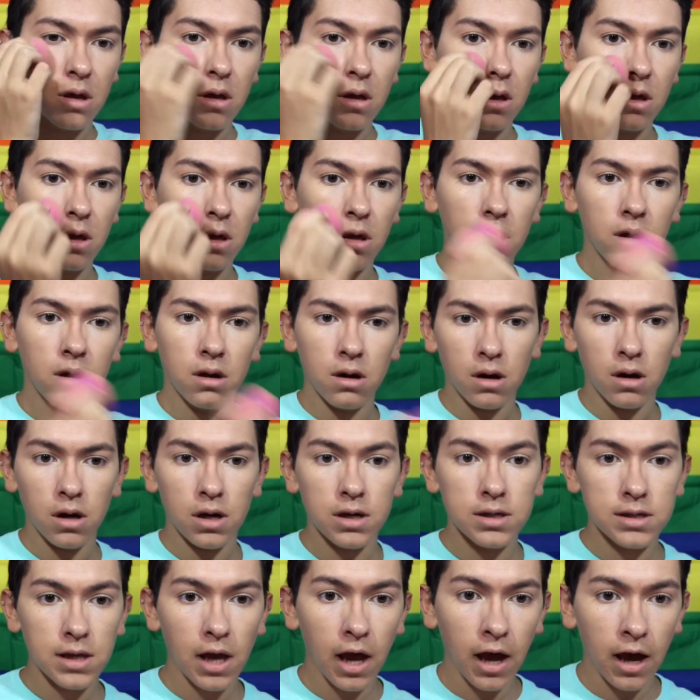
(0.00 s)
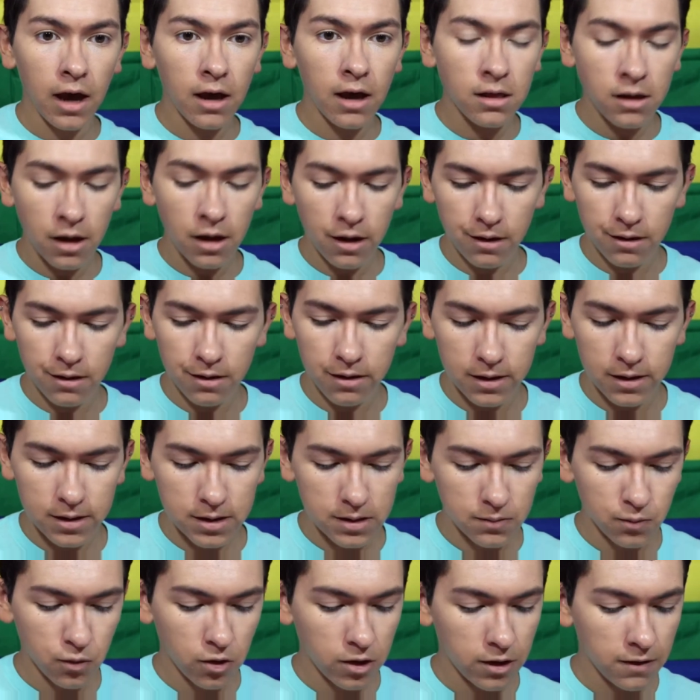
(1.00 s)
here because I like
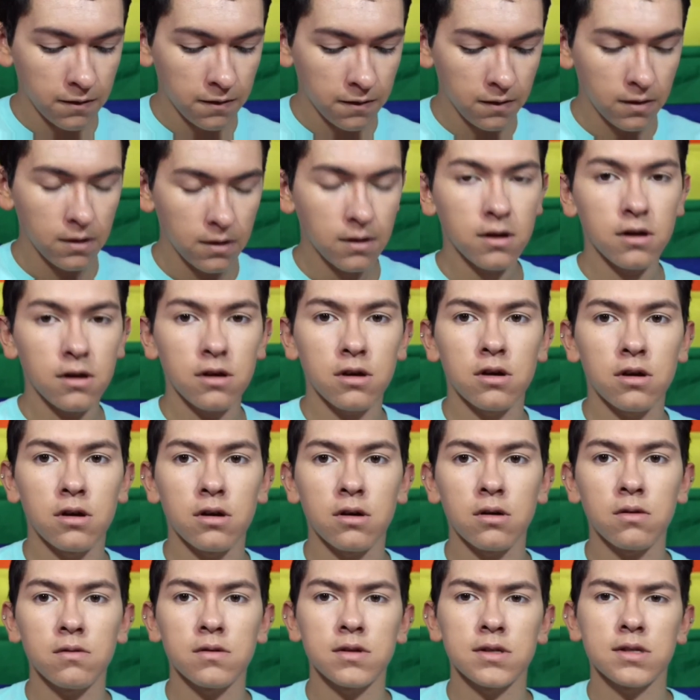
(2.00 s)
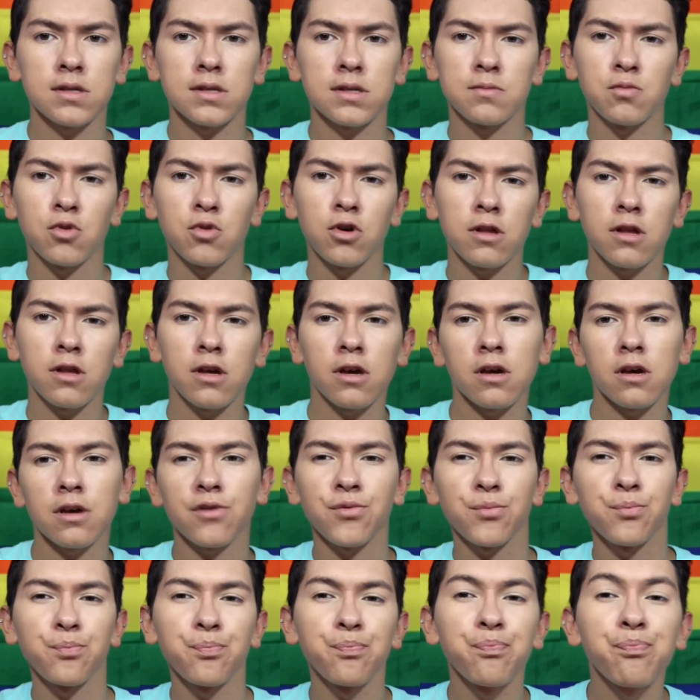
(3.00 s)
this more. I feel like, you know, this is more like...
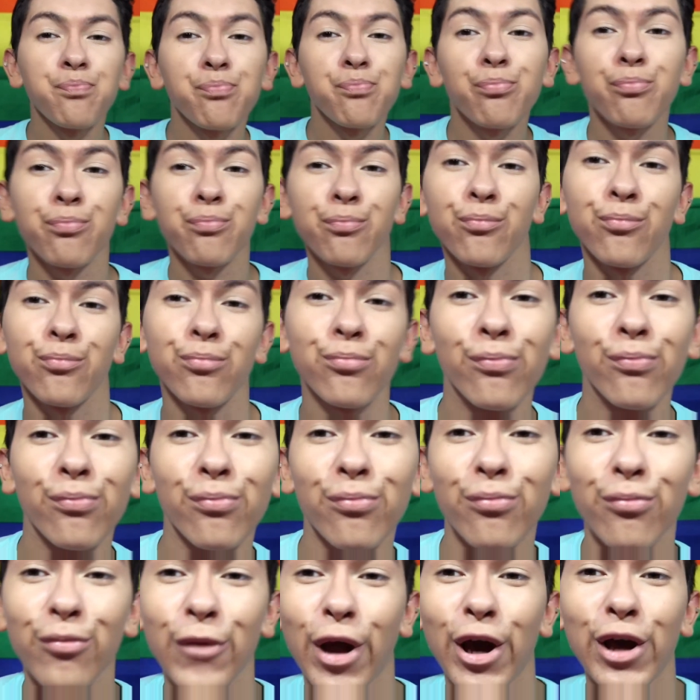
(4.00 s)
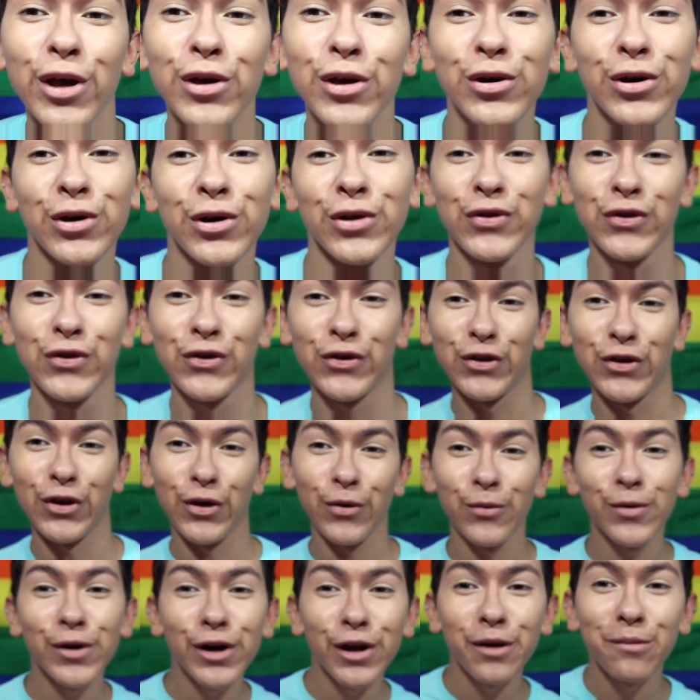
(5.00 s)
You could see
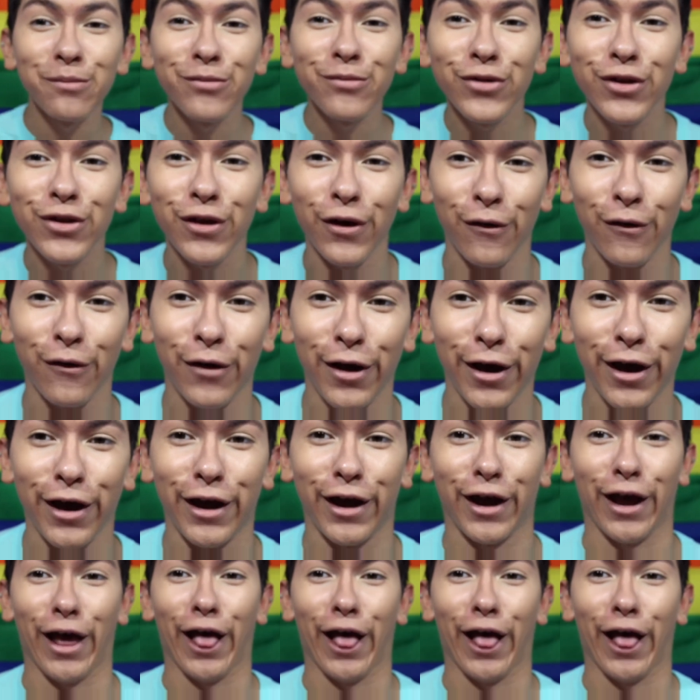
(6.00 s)
what I'm doing.